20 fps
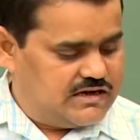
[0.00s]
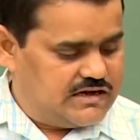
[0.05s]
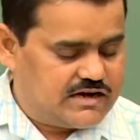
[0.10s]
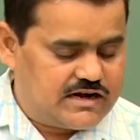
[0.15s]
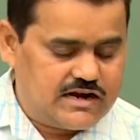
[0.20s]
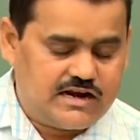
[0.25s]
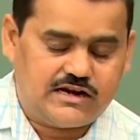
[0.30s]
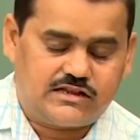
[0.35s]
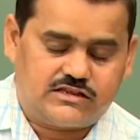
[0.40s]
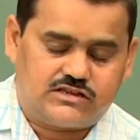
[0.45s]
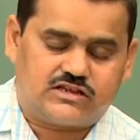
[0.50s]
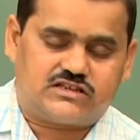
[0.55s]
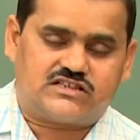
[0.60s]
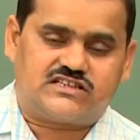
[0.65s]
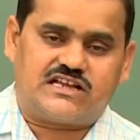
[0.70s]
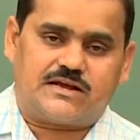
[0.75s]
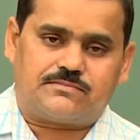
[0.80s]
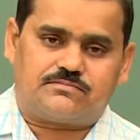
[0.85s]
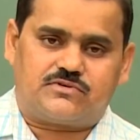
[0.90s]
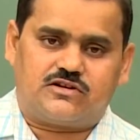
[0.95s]
read the
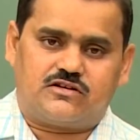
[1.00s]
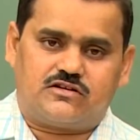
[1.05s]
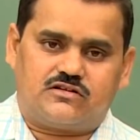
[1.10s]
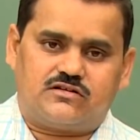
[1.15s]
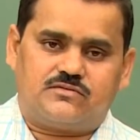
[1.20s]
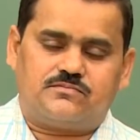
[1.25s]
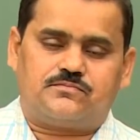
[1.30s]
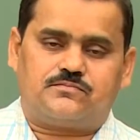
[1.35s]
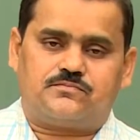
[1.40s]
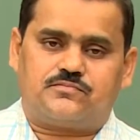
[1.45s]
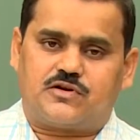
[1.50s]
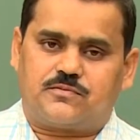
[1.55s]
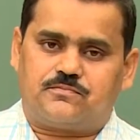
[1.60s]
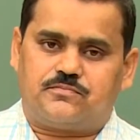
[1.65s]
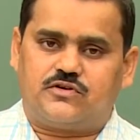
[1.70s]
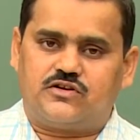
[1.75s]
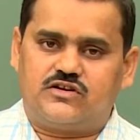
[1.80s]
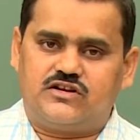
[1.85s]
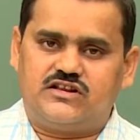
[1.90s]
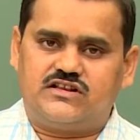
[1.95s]
chapter
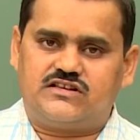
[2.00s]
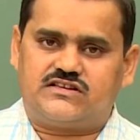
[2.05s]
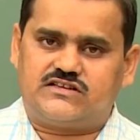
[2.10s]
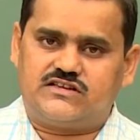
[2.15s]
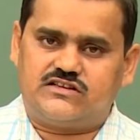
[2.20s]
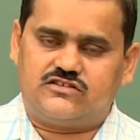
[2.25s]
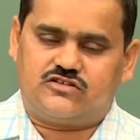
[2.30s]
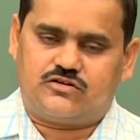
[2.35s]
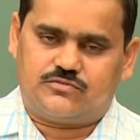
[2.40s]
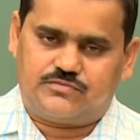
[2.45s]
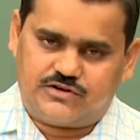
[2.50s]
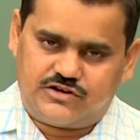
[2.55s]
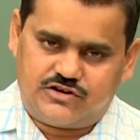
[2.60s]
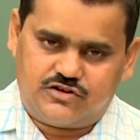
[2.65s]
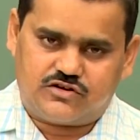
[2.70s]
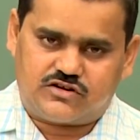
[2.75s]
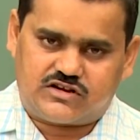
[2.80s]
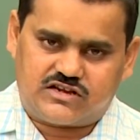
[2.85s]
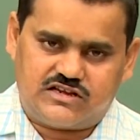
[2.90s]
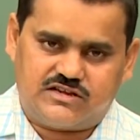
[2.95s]
properly, see the
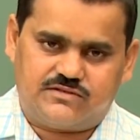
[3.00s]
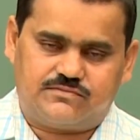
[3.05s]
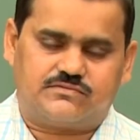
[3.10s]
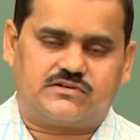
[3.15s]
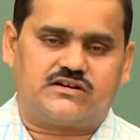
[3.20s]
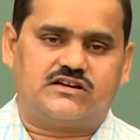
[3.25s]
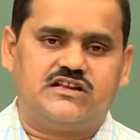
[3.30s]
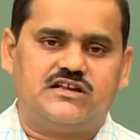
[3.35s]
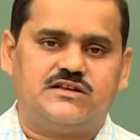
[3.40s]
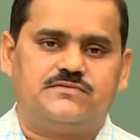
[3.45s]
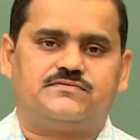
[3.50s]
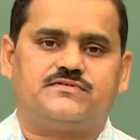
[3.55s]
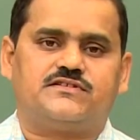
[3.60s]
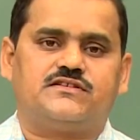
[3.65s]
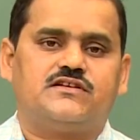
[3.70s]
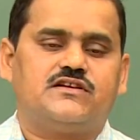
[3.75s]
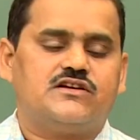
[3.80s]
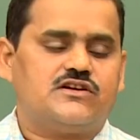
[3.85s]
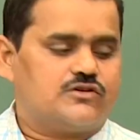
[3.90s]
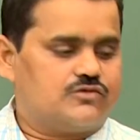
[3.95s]
video clips,
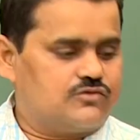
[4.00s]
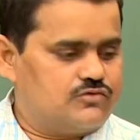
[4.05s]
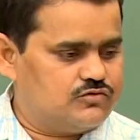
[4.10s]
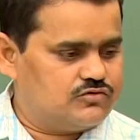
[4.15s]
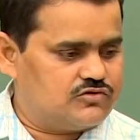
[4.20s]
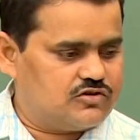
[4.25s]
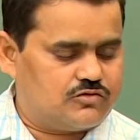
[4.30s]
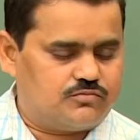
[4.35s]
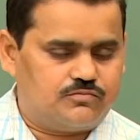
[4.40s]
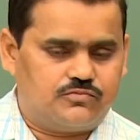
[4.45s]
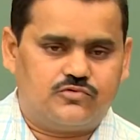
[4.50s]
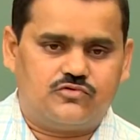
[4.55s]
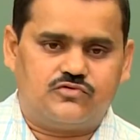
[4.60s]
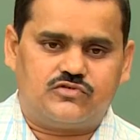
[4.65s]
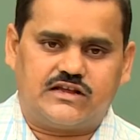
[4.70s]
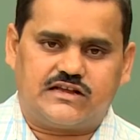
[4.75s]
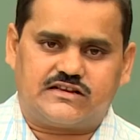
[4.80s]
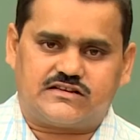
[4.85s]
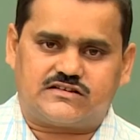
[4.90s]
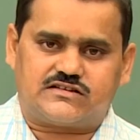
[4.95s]
do the book
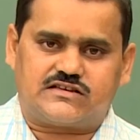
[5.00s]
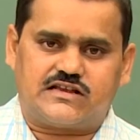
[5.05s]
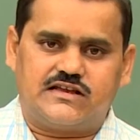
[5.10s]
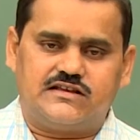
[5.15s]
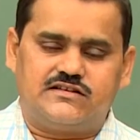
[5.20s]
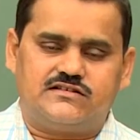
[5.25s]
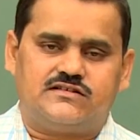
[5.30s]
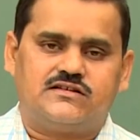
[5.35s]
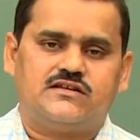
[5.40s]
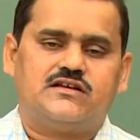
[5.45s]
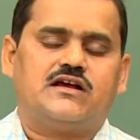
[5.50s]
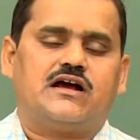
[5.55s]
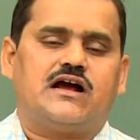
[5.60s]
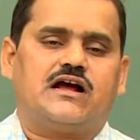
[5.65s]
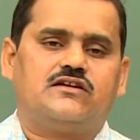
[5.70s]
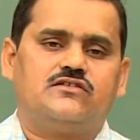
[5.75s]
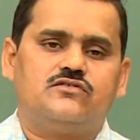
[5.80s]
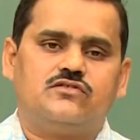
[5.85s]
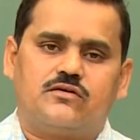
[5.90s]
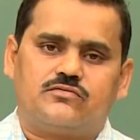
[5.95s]
exercise,
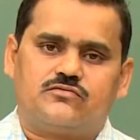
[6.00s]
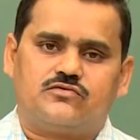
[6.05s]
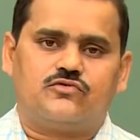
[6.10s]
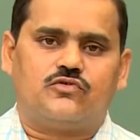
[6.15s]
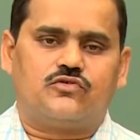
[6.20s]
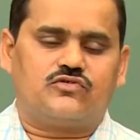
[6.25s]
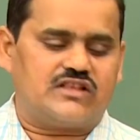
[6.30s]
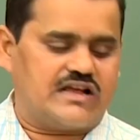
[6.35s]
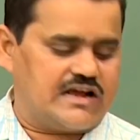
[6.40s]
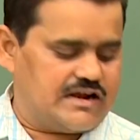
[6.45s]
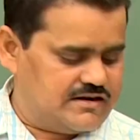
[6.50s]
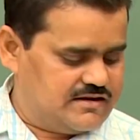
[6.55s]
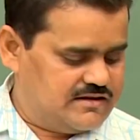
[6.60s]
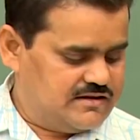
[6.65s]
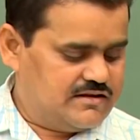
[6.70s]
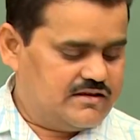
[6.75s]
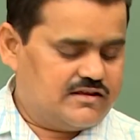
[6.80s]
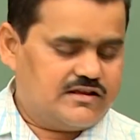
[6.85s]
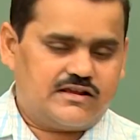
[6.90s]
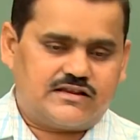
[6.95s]
and you have to know
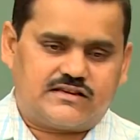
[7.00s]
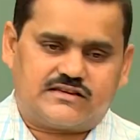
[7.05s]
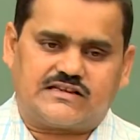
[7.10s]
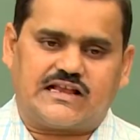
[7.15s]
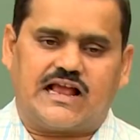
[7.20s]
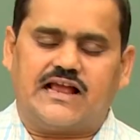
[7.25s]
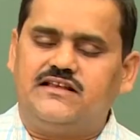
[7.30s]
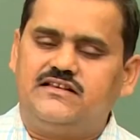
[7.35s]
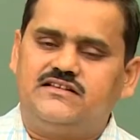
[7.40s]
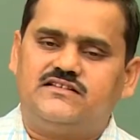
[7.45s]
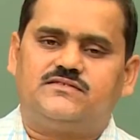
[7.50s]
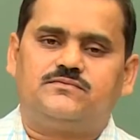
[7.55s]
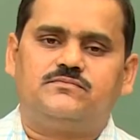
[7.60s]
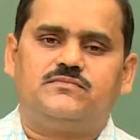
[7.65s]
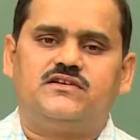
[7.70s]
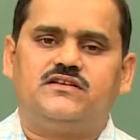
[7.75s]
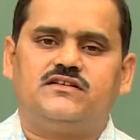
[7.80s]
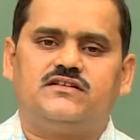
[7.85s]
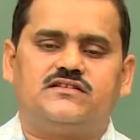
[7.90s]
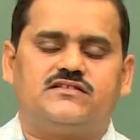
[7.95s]
that science
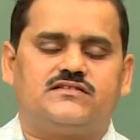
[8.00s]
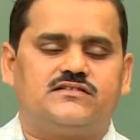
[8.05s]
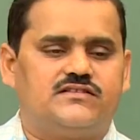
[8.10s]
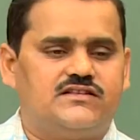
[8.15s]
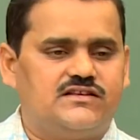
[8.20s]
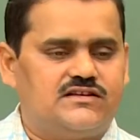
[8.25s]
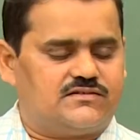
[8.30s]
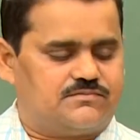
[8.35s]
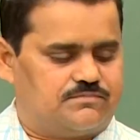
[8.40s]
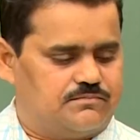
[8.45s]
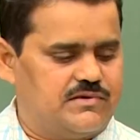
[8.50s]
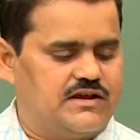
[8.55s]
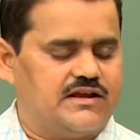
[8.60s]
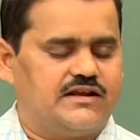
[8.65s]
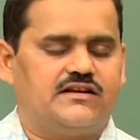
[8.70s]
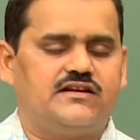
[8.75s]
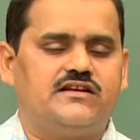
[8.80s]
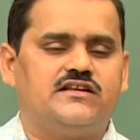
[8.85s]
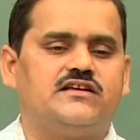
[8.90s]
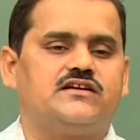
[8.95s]
means this
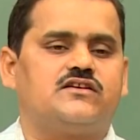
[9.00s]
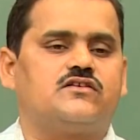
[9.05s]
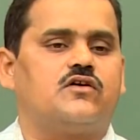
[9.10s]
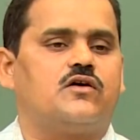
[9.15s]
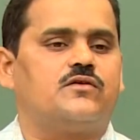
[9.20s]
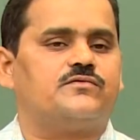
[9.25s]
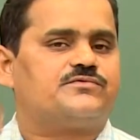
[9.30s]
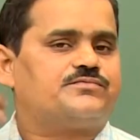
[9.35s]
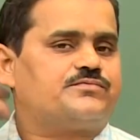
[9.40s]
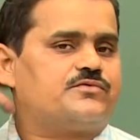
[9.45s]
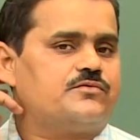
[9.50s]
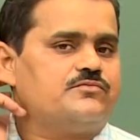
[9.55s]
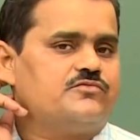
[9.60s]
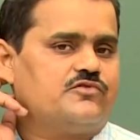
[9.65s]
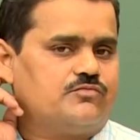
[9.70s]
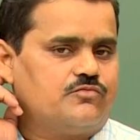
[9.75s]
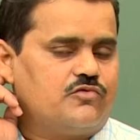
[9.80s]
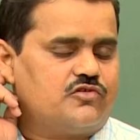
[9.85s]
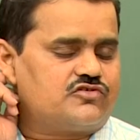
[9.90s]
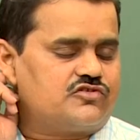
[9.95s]
mainly comes from
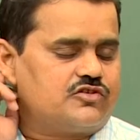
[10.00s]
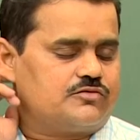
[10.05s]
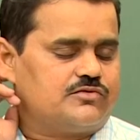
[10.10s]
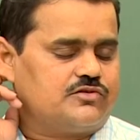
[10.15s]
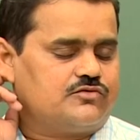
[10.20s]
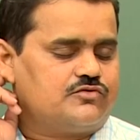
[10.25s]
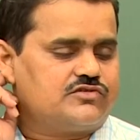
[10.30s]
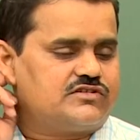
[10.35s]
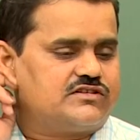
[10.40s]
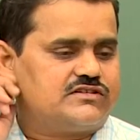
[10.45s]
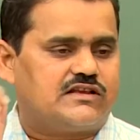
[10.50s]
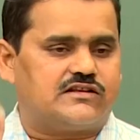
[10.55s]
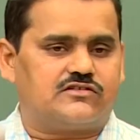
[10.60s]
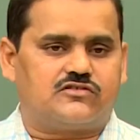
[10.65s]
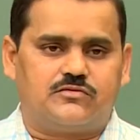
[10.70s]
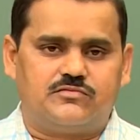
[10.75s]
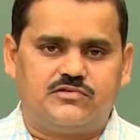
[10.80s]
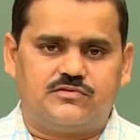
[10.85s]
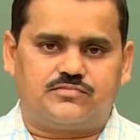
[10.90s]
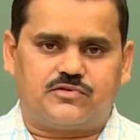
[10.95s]
your, most of the questions are
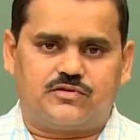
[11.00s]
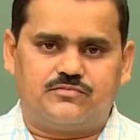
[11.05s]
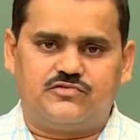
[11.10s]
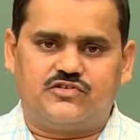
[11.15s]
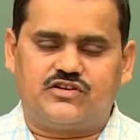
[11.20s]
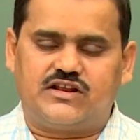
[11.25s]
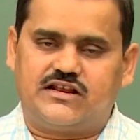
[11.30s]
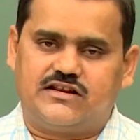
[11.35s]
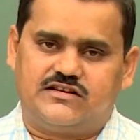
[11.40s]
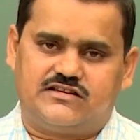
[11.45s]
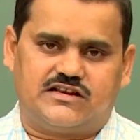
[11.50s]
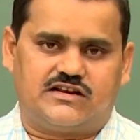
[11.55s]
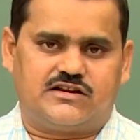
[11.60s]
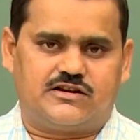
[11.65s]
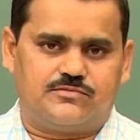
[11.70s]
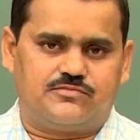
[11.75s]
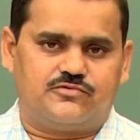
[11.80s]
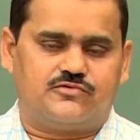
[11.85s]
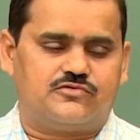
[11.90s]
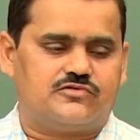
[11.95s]
coming from your
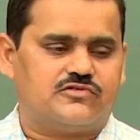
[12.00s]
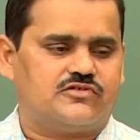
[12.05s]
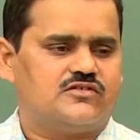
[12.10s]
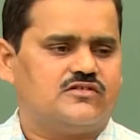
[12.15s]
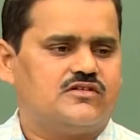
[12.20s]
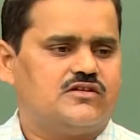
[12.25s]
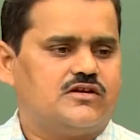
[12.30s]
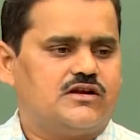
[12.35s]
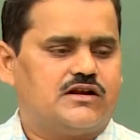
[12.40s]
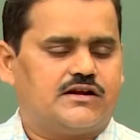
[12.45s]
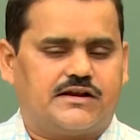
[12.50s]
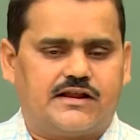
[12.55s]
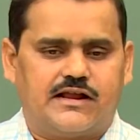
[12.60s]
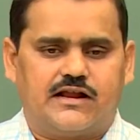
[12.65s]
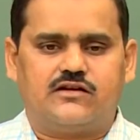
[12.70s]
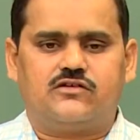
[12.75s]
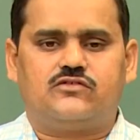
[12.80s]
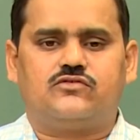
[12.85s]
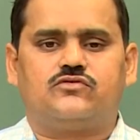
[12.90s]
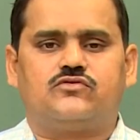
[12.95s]
NCERT book.
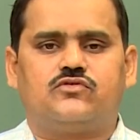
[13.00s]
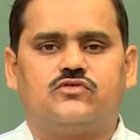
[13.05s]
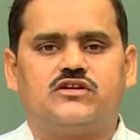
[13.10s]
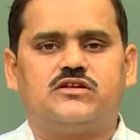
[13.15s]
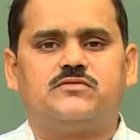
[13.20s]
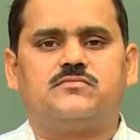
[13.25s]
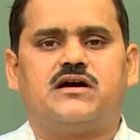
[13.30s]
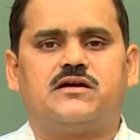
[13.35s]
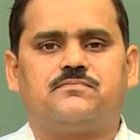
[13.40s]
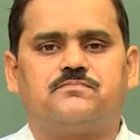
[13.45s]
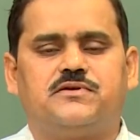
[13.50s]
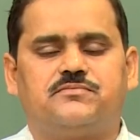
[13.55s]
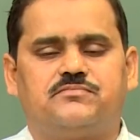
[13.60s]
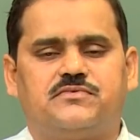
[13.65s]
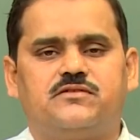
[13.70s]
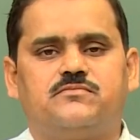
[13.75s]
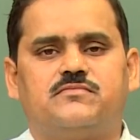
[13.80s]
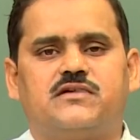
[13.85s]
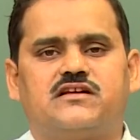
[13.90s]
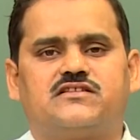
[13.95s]
10 to 20 marks,
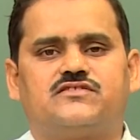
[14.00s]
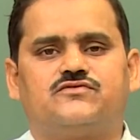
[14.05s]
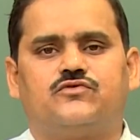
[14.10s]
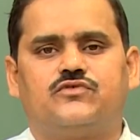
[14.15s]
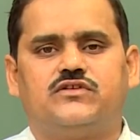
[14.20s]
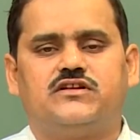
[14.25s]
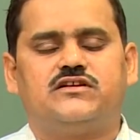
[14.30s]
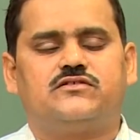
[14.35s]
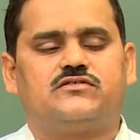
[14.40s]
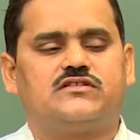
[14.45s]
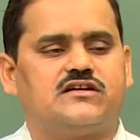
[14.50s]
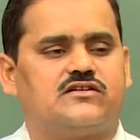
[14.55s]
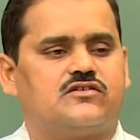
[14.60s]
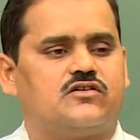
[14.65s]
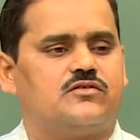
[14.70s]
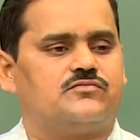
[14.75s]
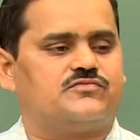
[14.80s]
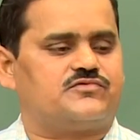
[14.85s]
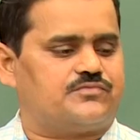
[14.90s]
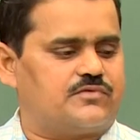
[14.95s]
15 marks only they
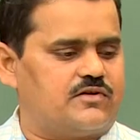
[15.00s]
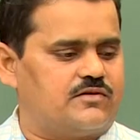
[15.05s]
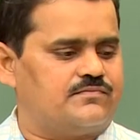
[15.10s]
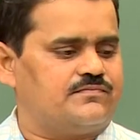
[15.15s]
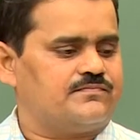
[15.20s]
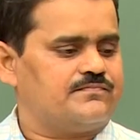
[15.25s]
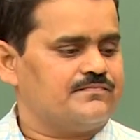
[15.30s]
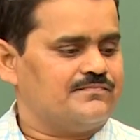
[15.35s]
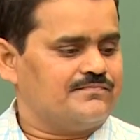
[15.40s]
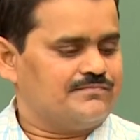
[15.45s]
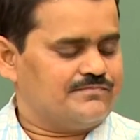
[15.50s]
comes from